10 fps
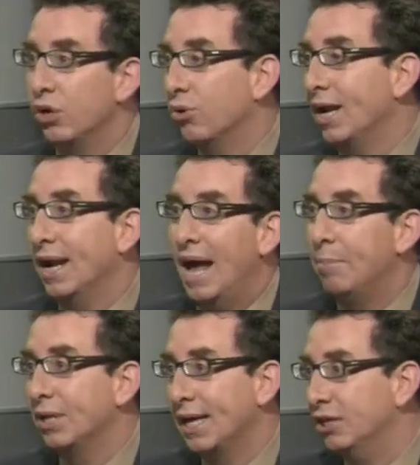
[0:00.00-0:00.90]
we could create an
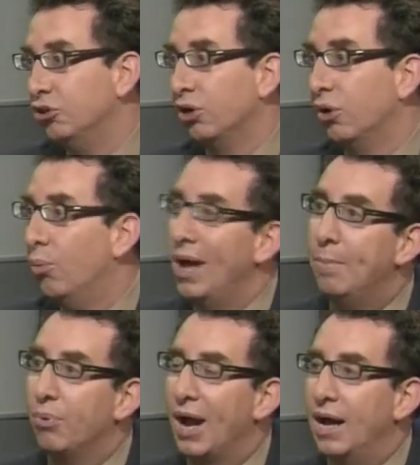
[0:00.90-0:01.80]
application on a
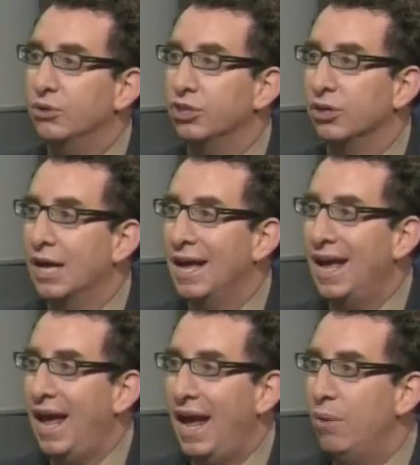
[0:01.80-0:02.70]
web browser,
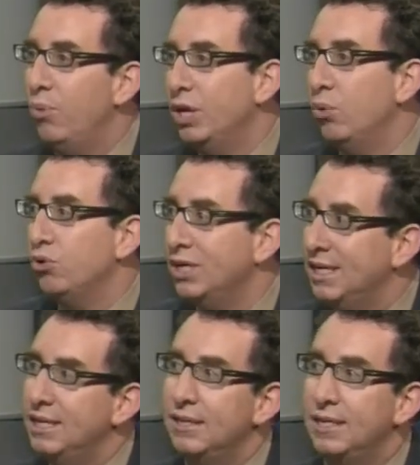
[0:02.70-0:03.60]
and we don't
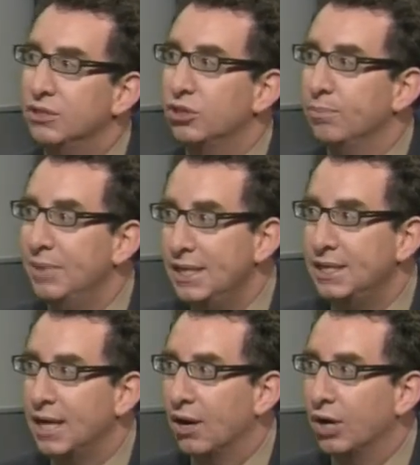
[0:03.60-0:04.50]
need the
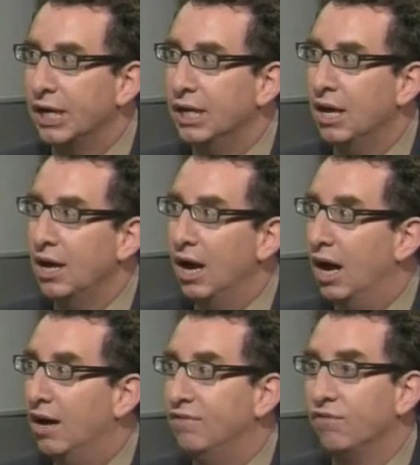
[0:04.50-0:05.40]
intermediary
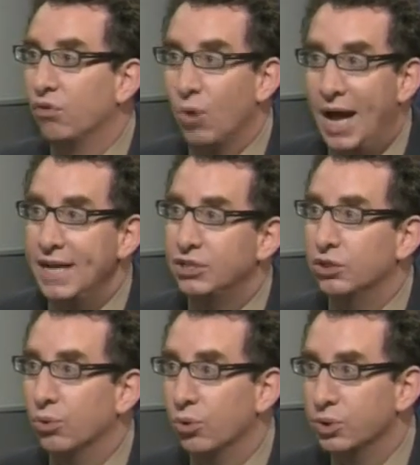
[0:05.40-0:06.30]
of a
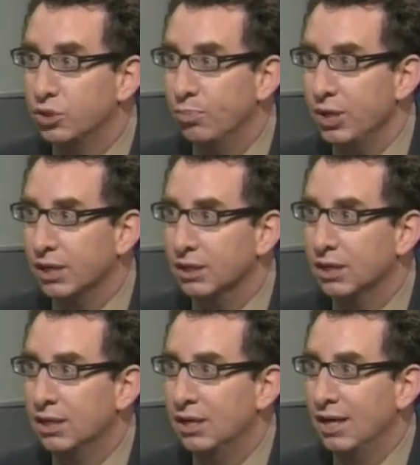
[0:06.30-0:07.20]
Verizon or a Sprint.
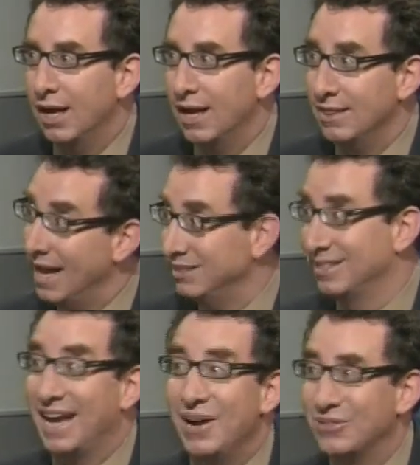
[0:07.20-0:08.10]
And that
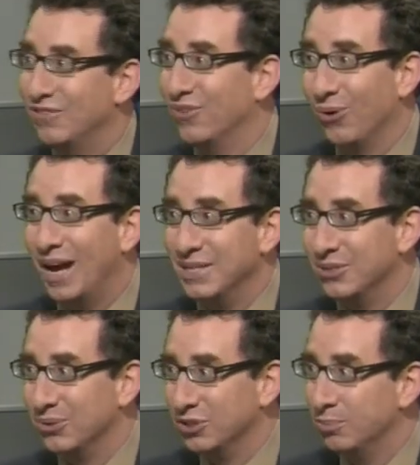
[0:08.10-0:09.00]
scares a
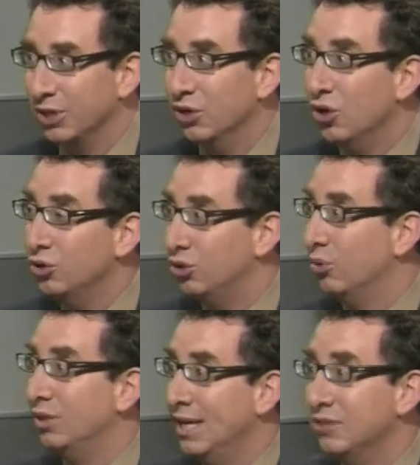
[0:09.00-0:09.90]
Verizon or a Sprint.
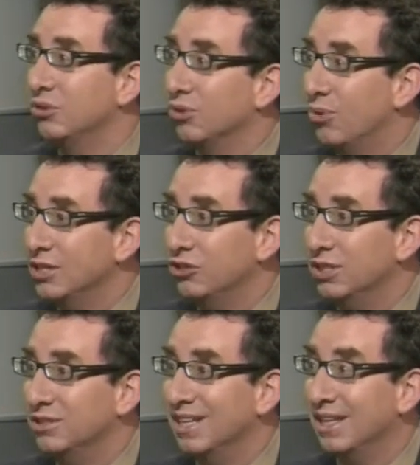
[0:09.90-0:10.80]
So the answer to your question
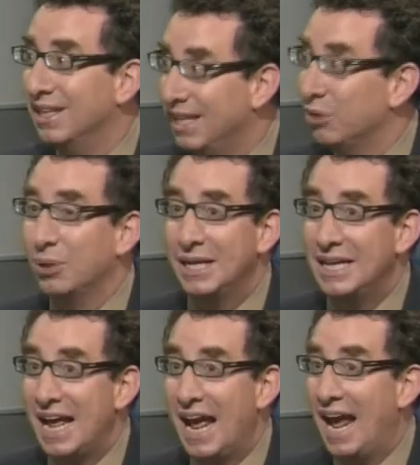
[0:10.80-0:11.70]
is
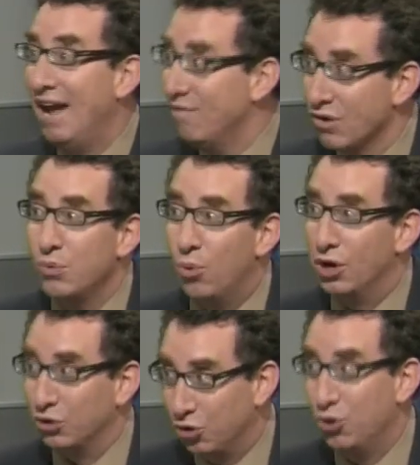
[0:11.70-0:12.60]
literally
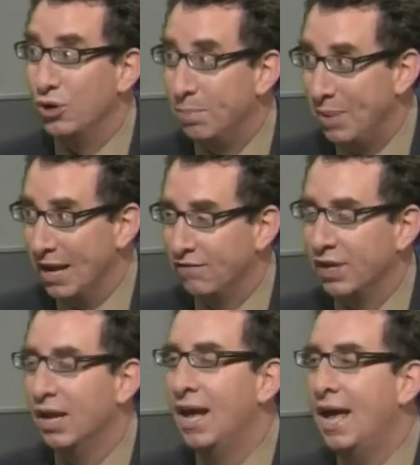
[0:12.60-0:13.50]
everyone could
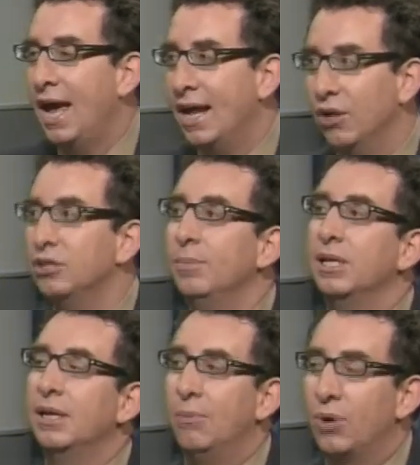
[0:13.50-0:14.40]
benefit. And
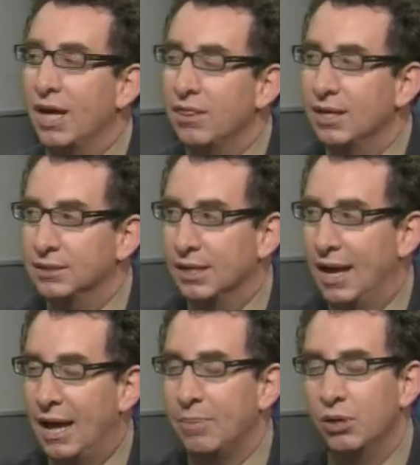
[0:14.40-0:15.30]
ultimately, uh, what I think is going
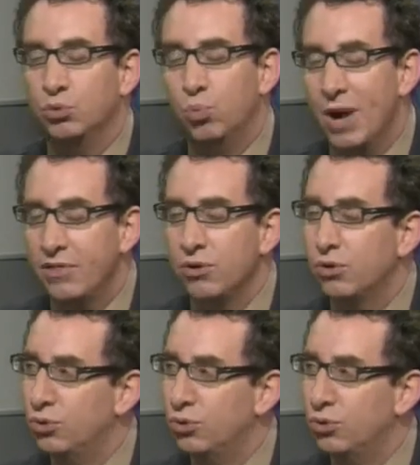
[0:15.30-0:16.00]
to happen is whether